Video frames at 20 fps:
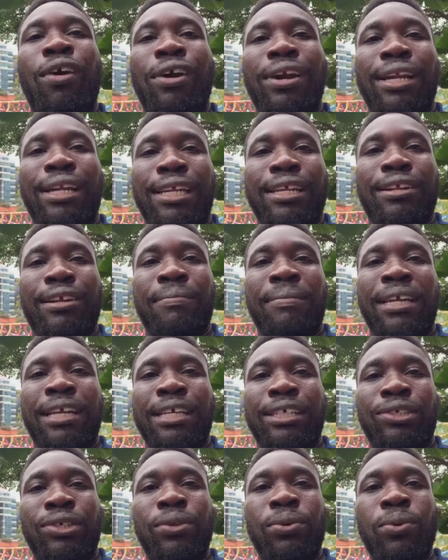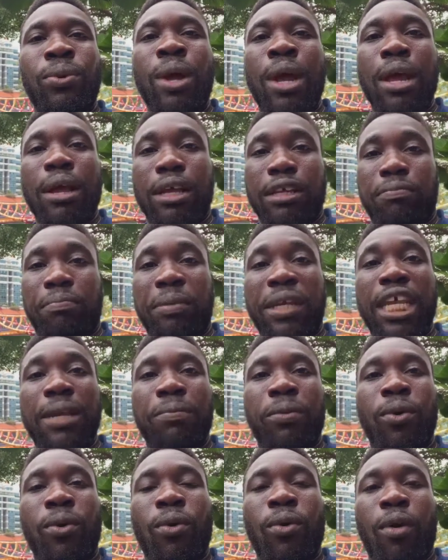are a leader because
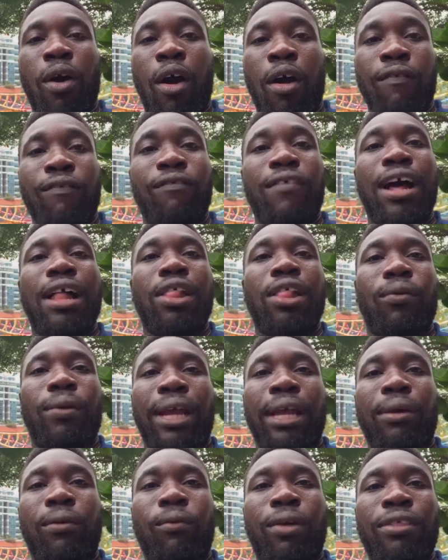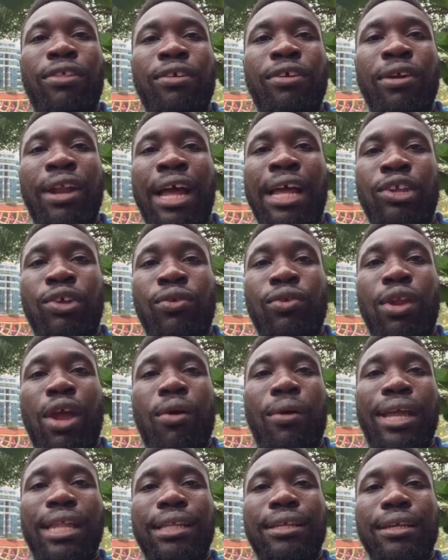people are following, whether or not you
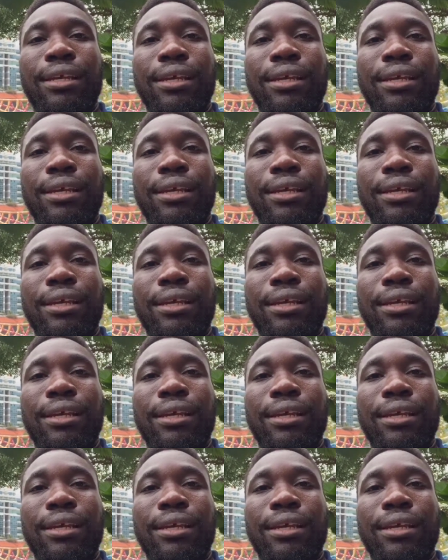know it.